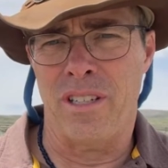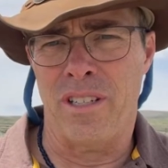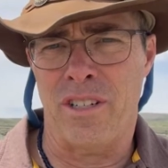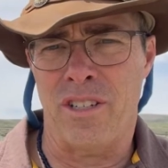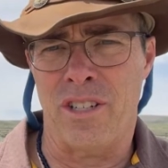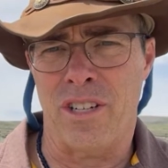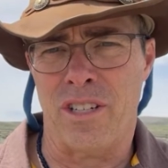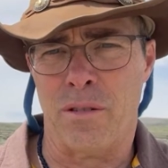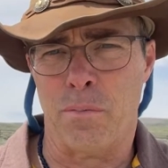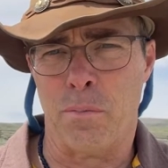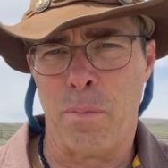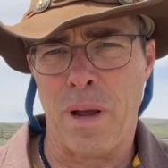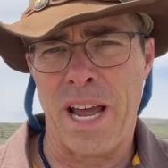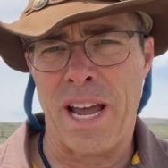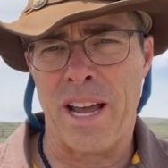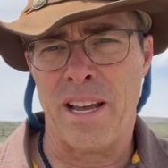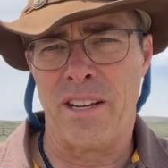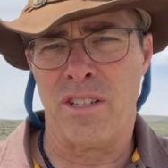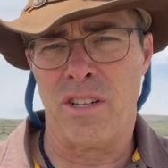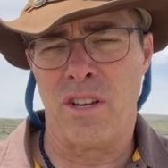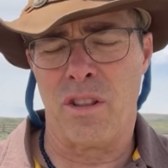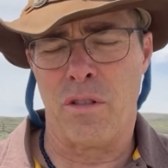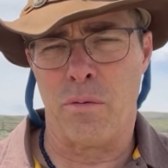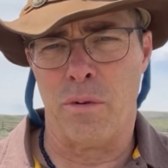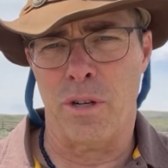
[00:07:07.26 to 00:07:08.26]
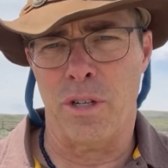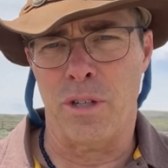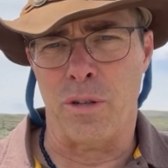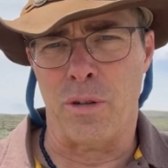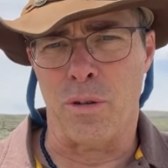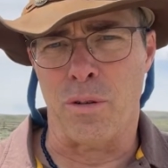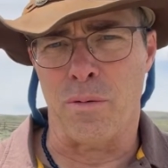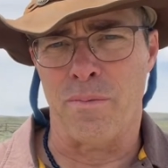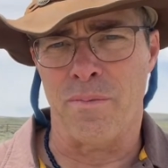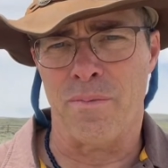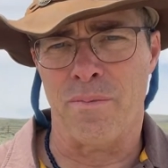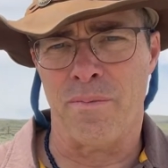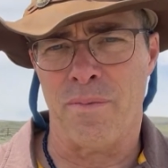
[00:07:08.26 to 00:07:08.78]
you just passed through.
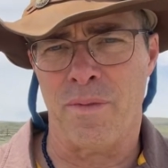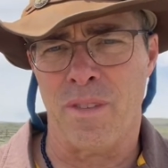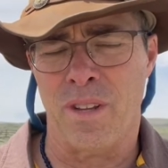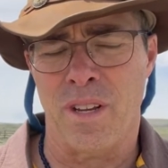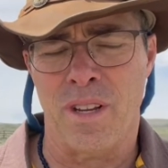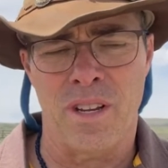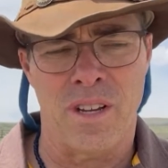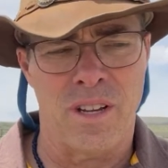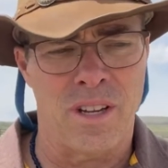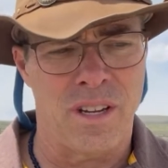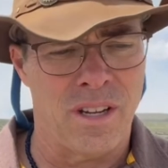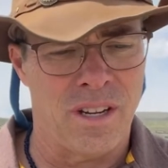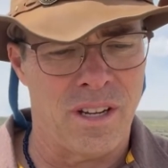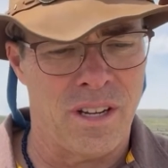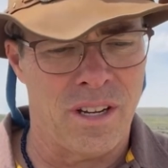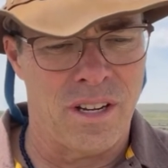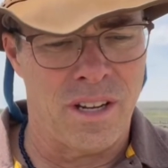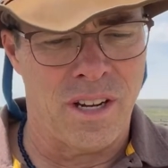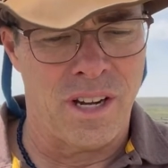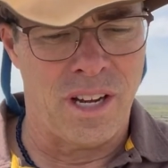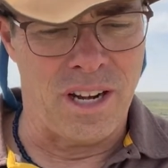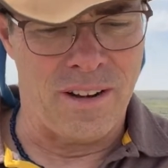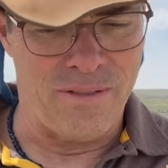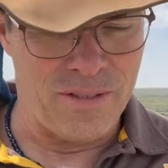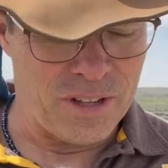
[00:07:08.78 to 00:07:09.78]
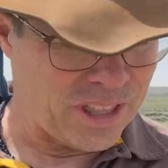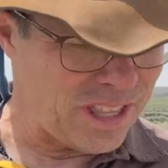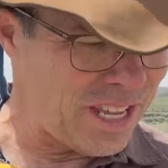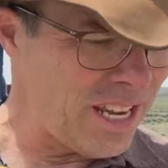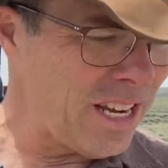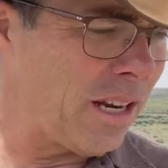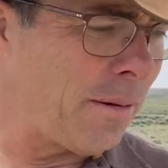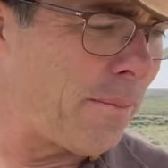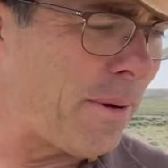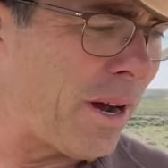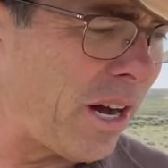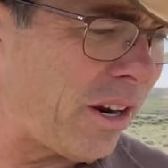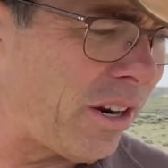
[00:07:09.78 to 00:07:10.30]
And if you think
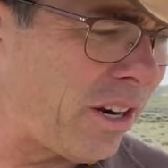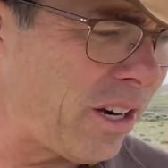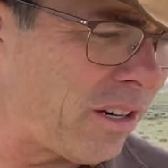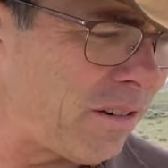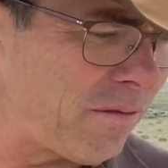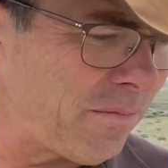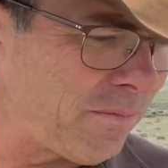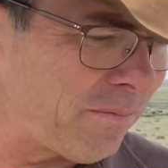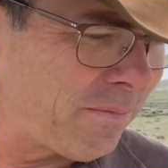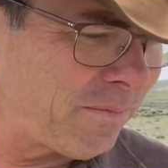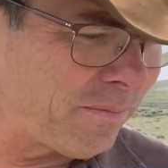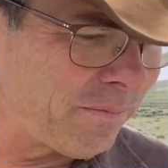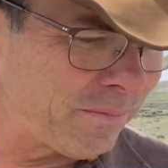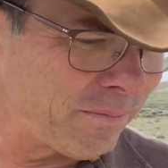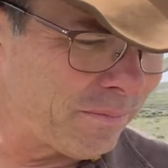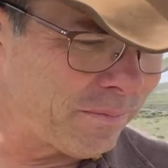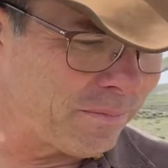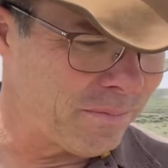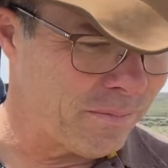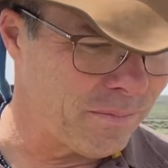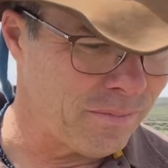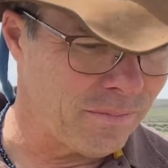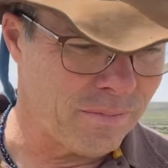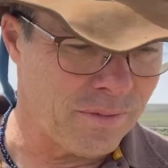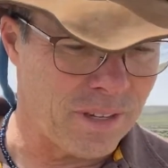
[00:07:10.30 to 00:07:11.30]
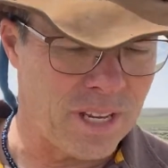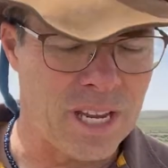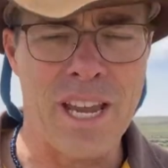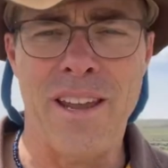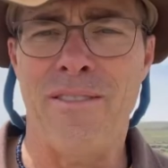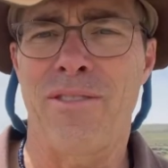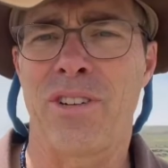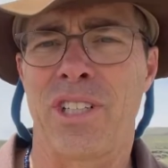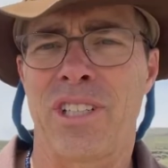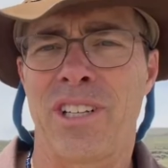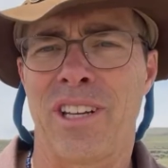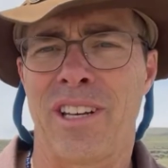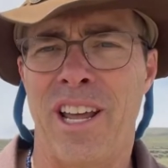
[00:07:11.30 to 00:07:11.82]
about it,
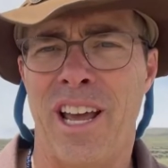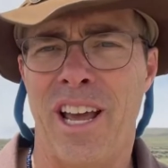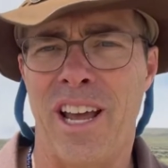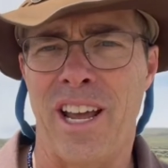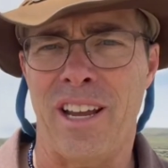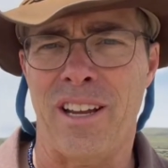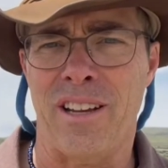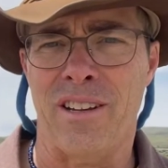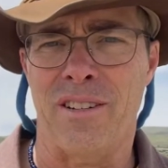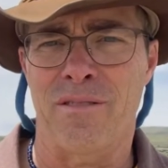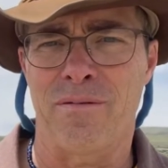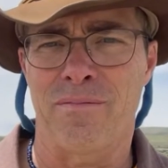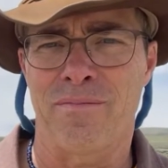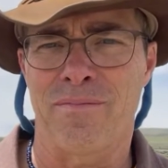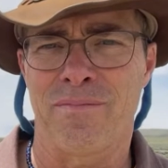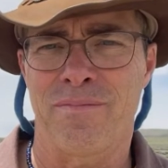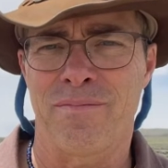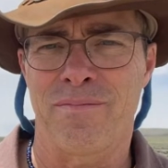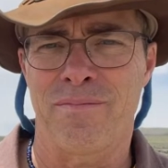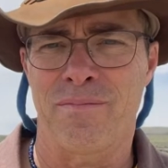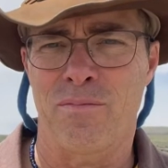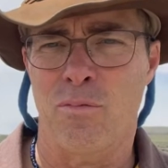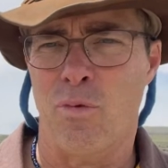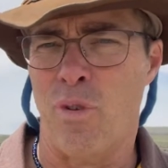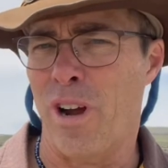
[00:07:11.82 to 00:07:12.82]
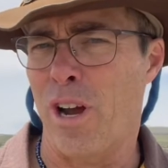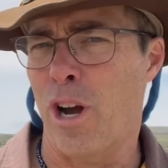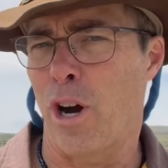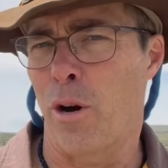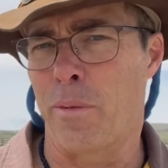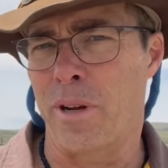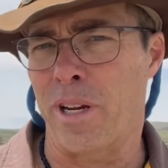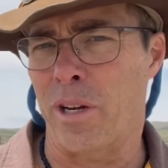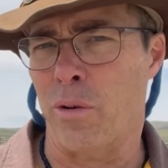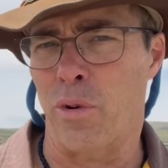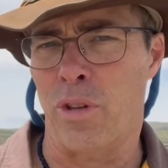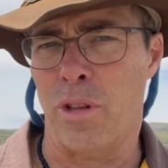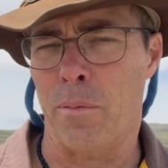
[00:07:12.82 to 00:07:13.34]
even today,
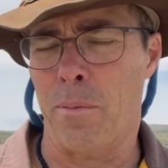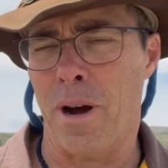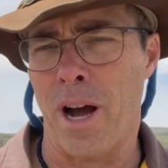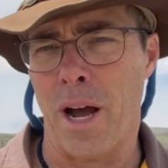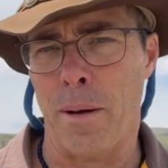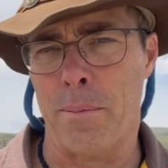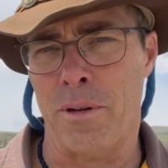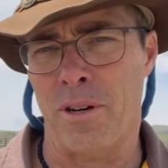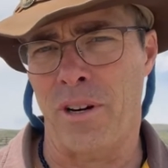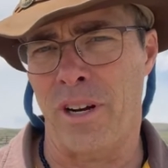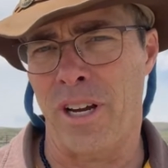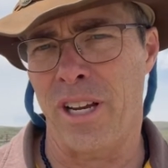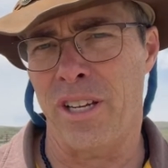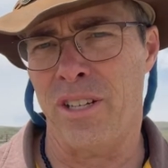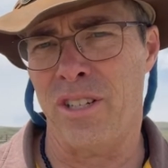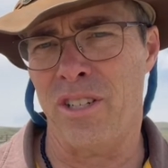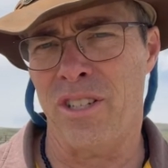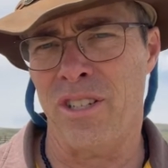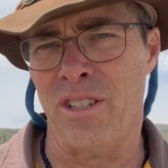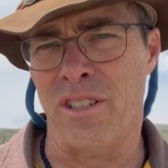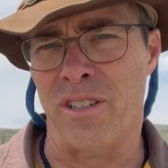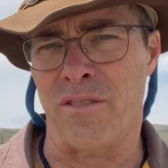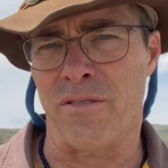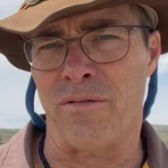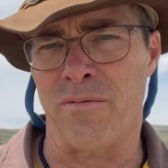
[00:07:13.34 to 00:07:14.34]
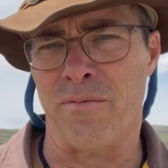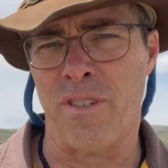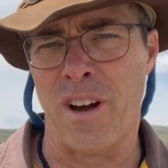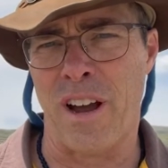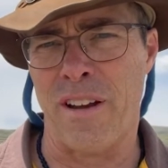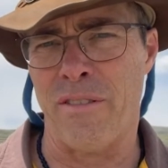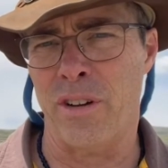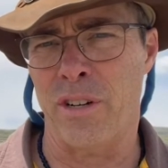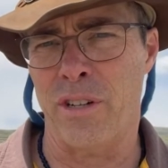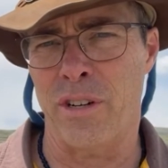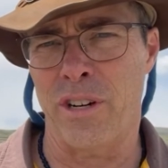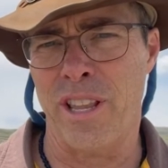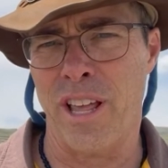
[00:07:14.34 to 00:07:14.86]
Wyoming, with a population of
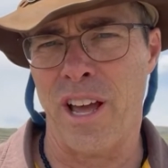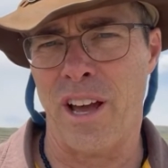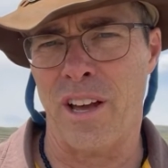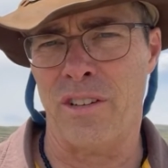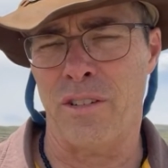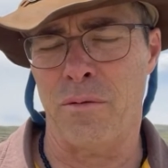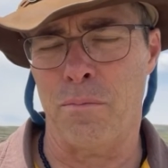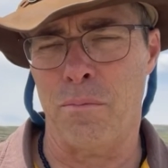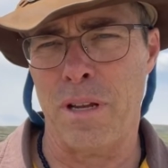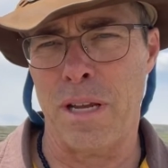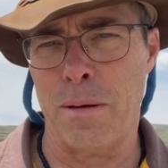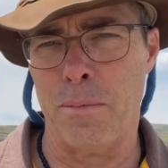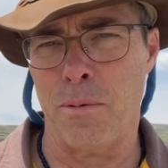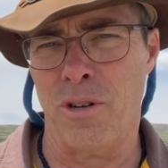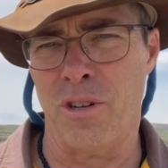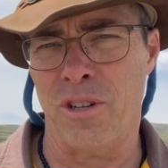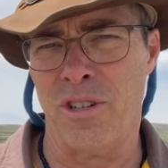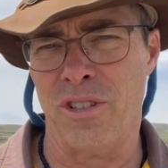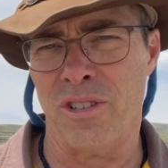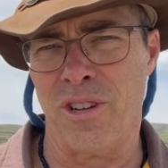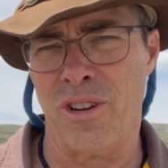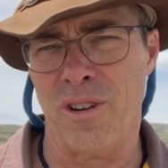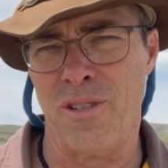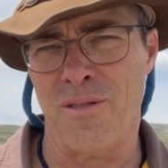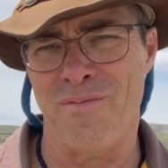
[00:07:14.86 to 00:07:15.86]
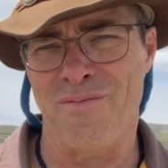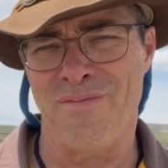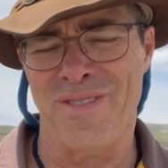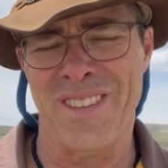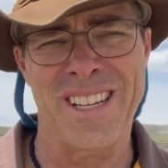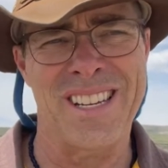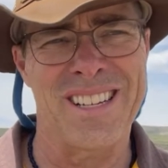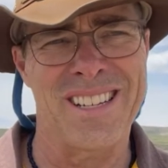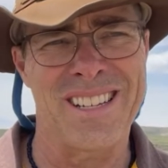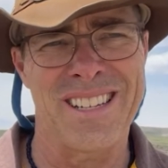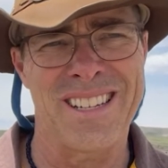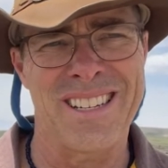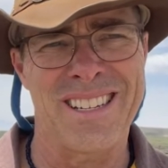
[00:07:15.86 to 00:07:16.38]
500,000 people or so,
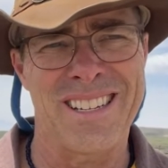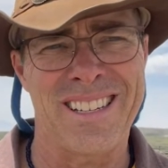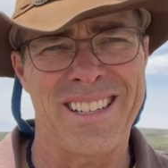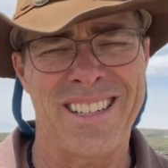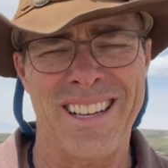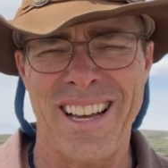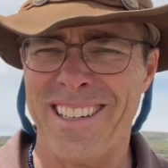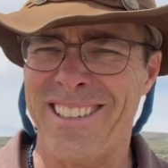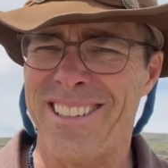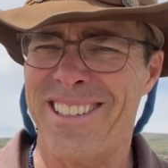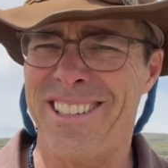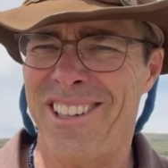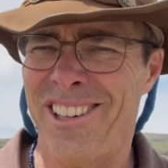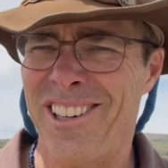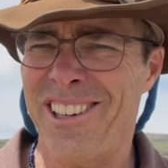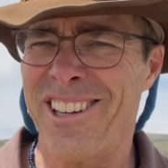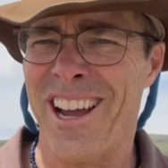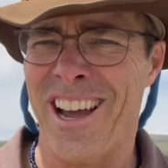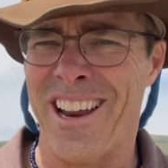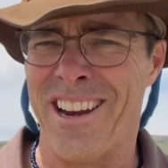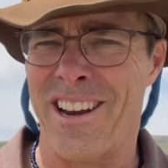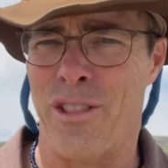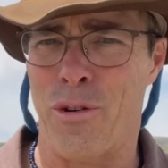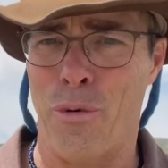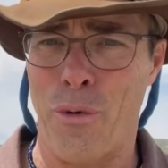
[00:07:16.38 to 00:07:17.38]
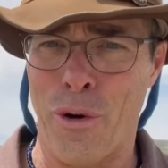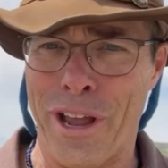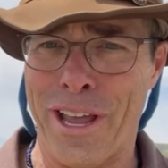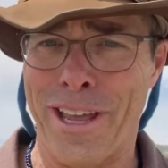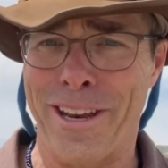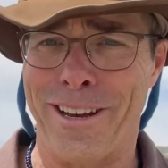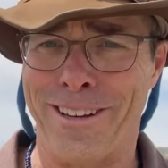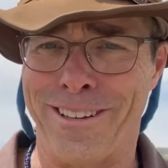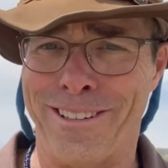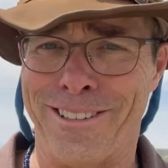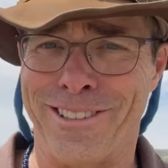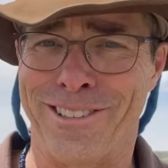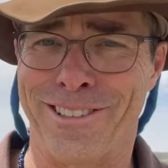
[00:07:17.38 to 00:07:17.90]
that's still kind of the way it
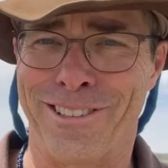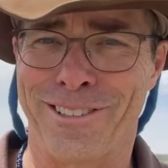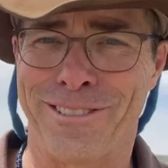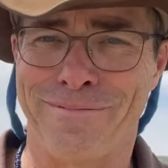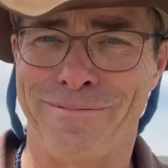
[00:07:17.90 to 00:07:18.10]
is.